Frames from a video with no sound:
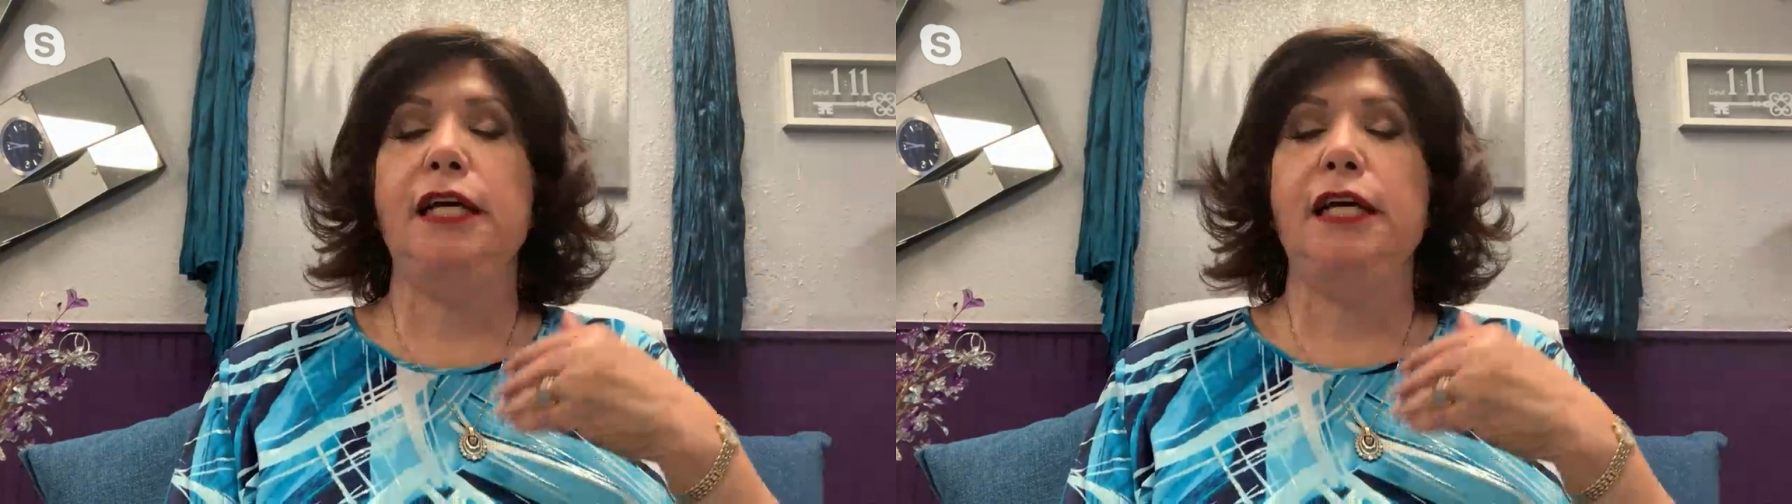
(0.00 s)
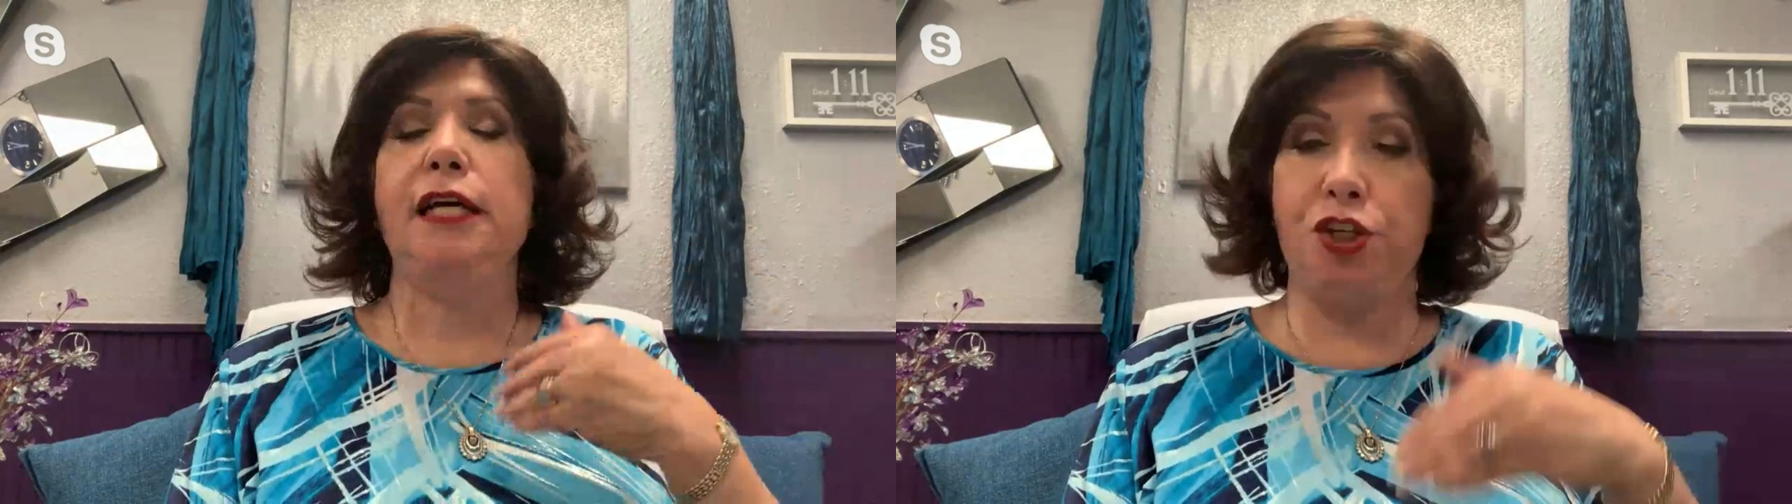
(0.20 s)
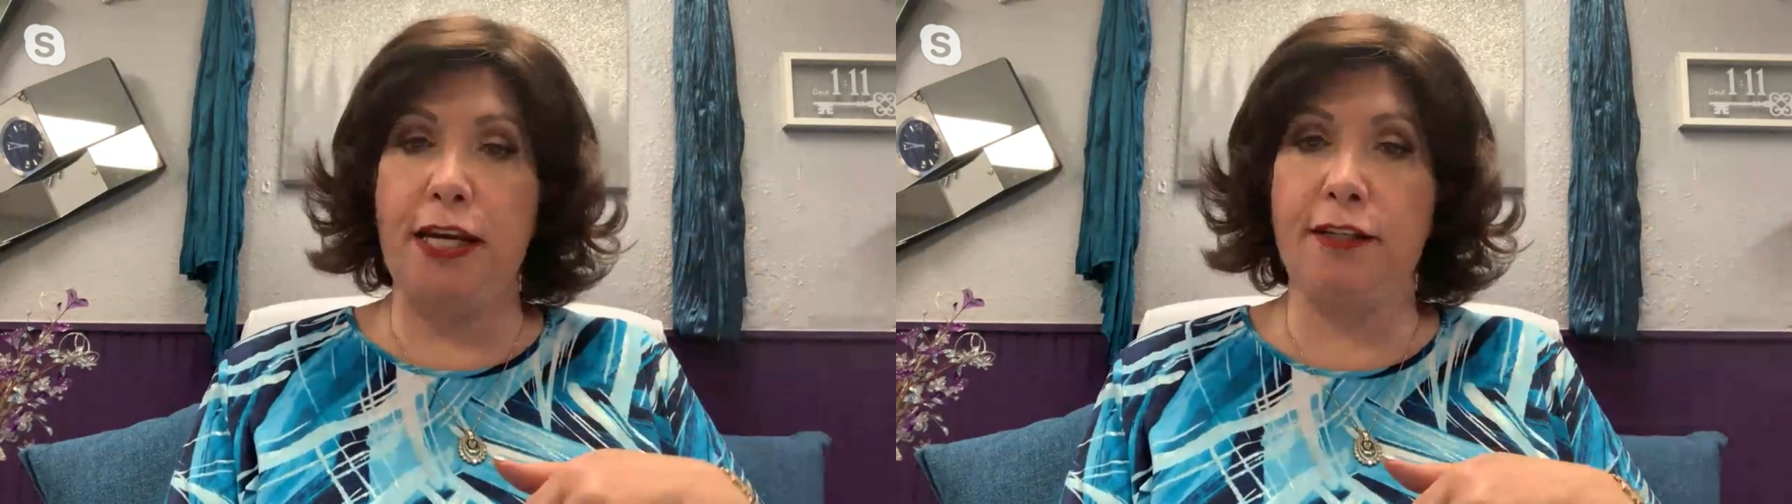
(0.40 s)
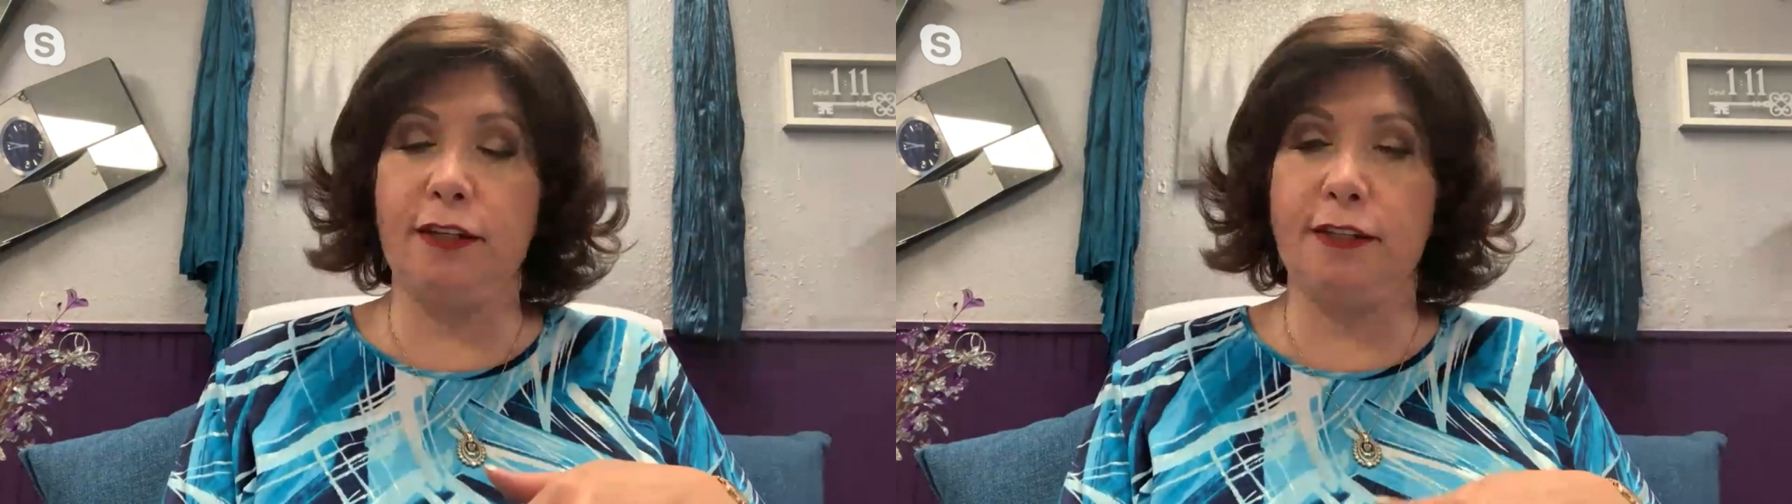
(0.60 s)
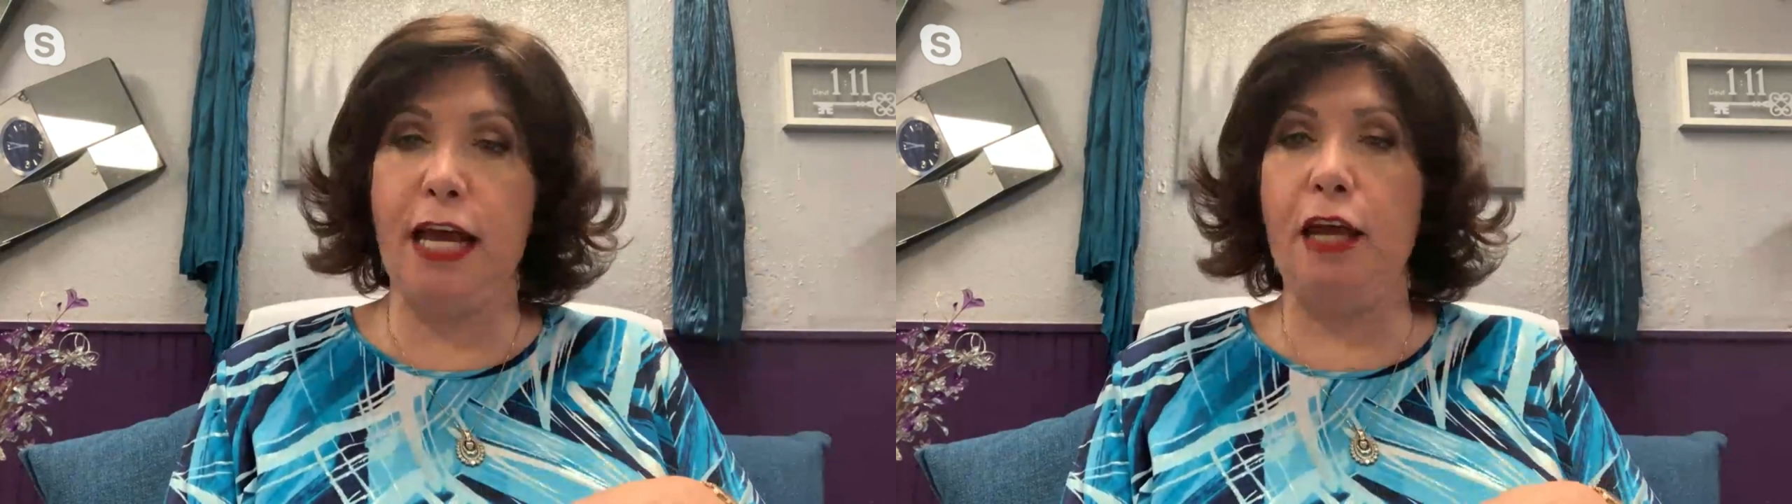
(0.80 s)
and in
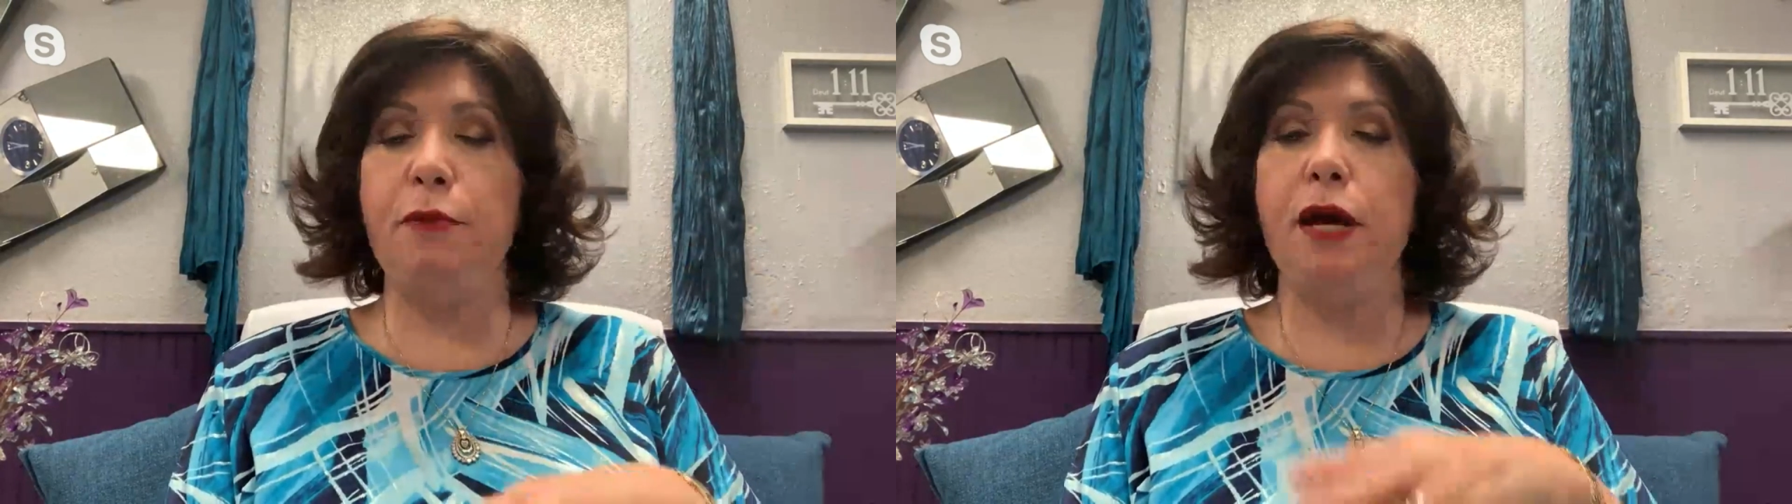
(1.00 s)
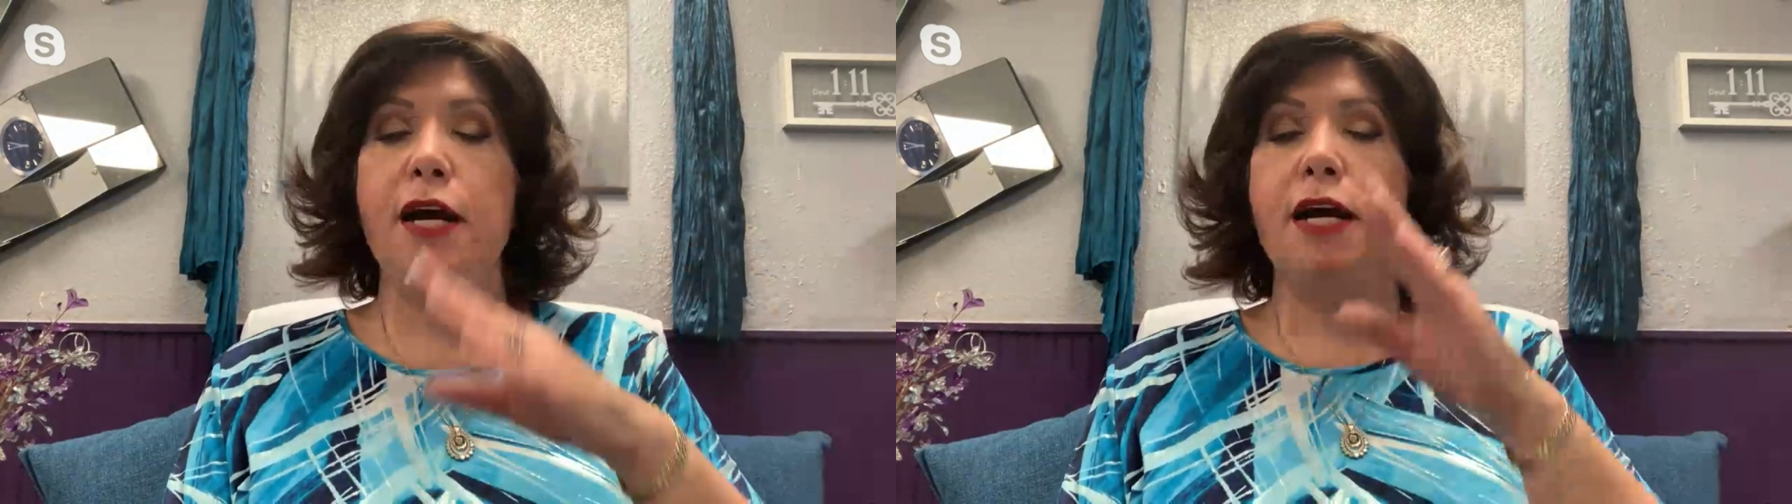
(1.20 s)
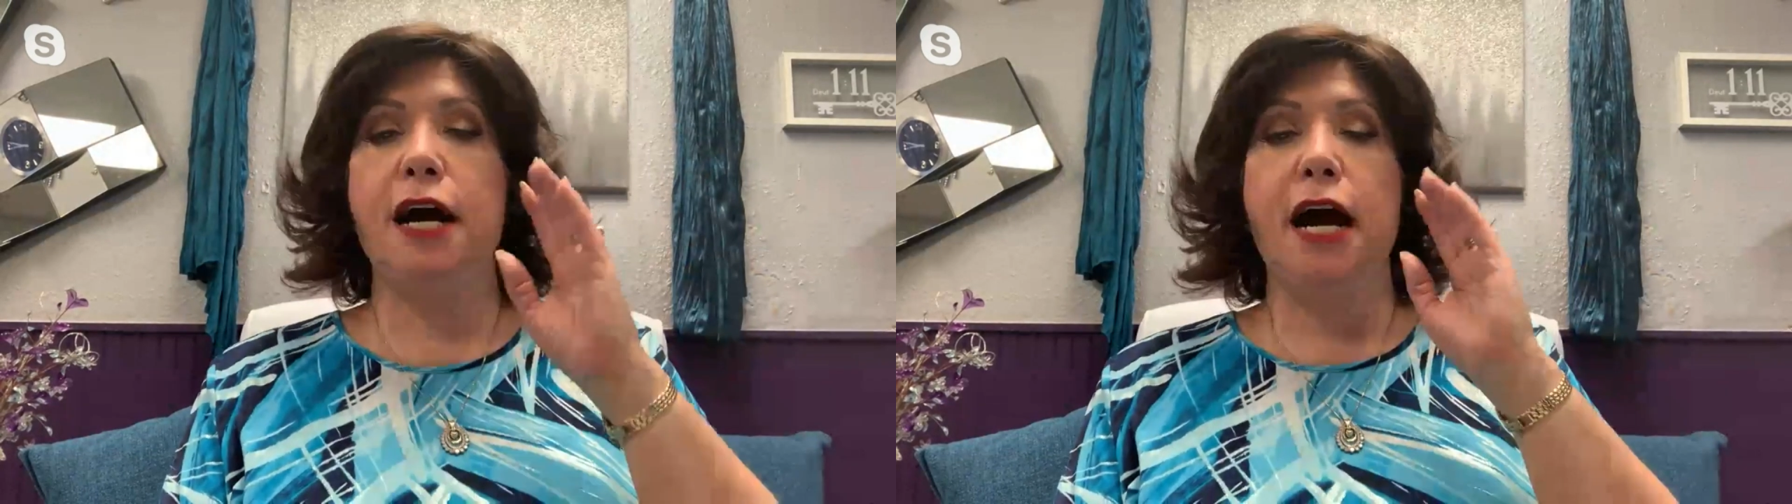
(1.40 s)
Jesus' name,